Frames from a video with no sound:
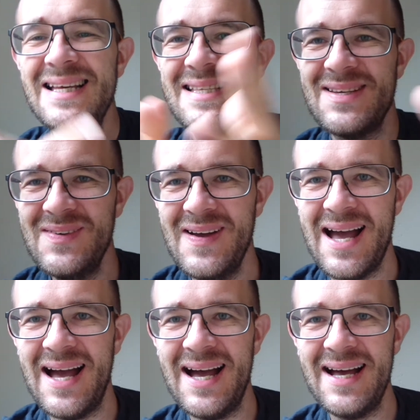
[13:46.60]
So
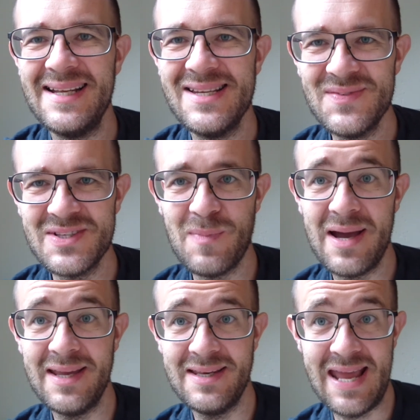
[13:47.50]
this was
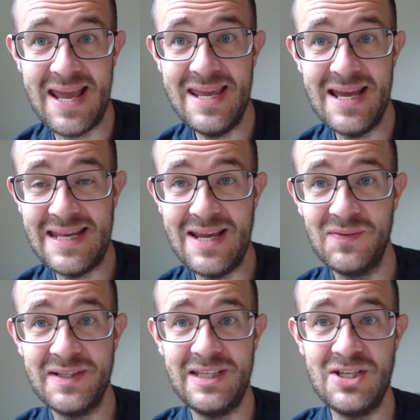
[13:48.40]
my day, a day
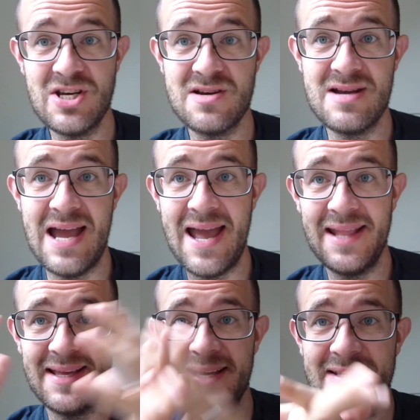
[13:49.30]
of a teacher
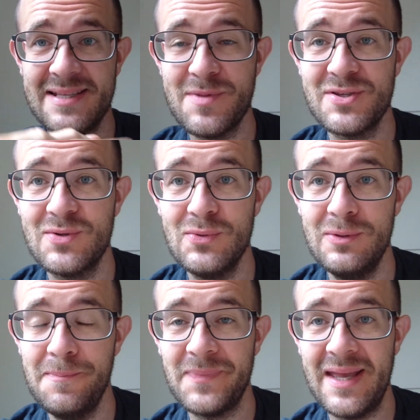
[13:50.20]
at a summer
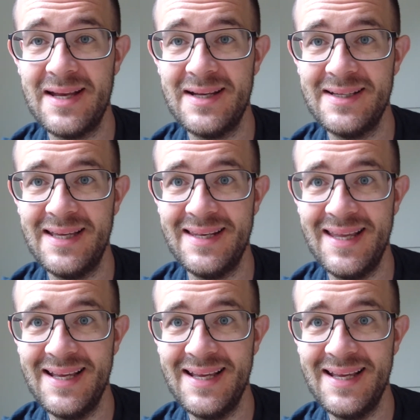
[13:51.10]
school in